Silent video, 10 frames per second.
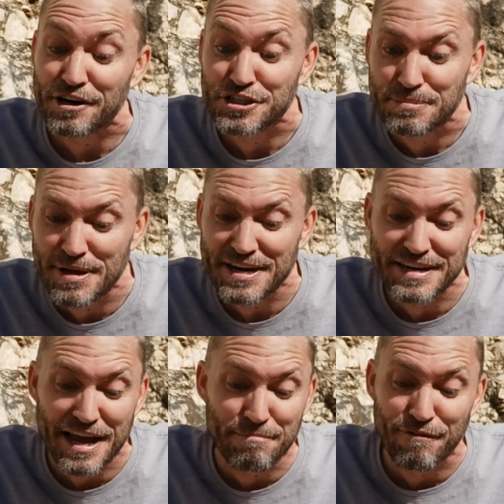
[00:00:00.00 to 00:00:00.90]
they are smitten
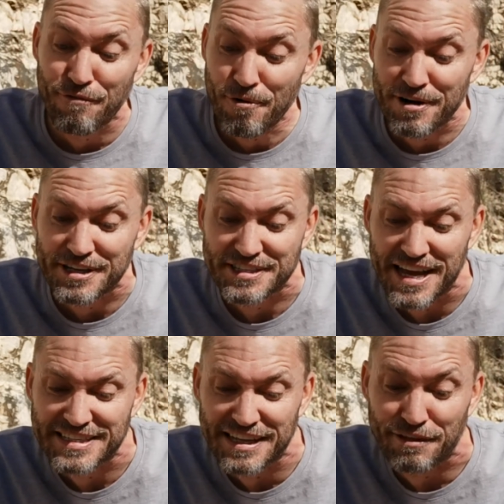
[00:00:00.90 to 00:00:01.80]
down before us
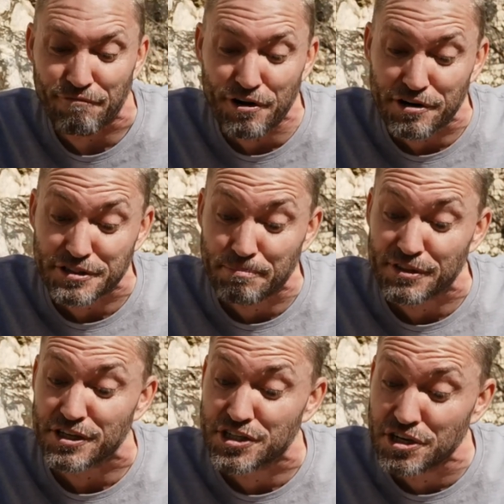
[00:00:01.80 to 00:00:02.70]
as at the first.
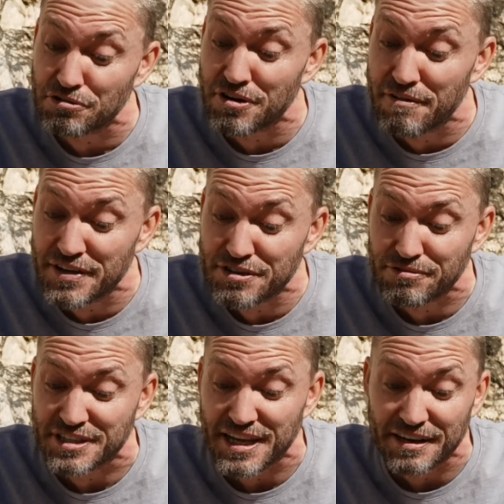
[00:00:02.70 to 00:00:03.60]
But the children of
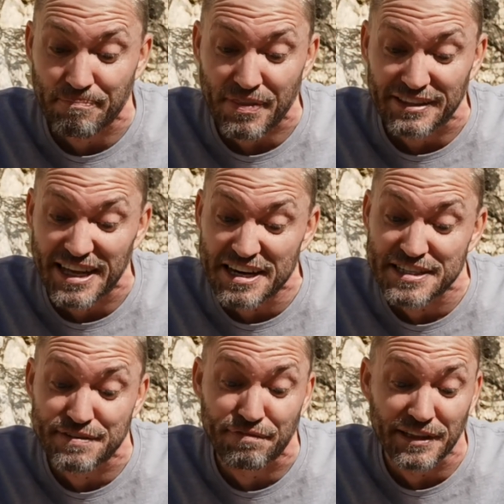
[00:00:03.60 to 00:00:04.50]
Israel said, let
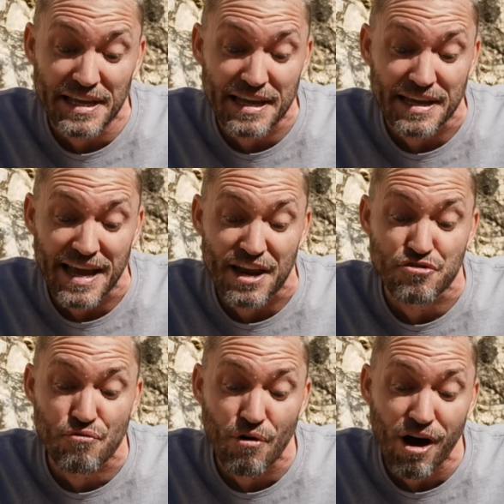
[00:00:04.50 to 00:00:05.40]
us flee and
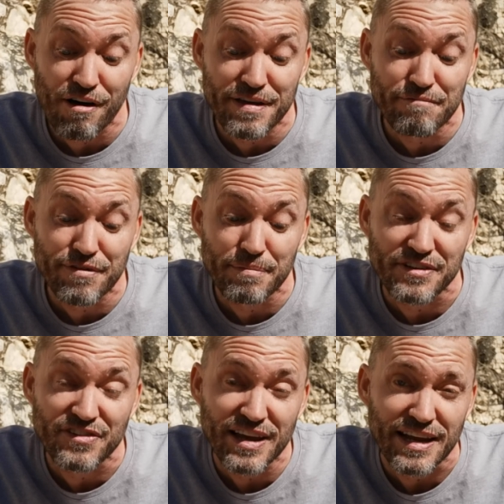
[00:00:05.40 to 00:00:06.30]
draw them from
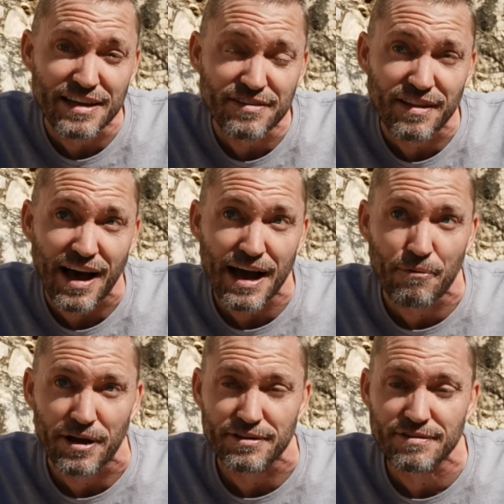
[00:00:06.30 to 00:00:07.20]
the city into the
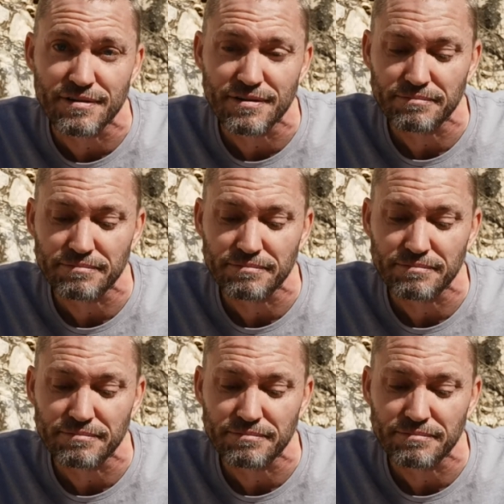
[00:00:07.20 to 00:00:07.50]
highways.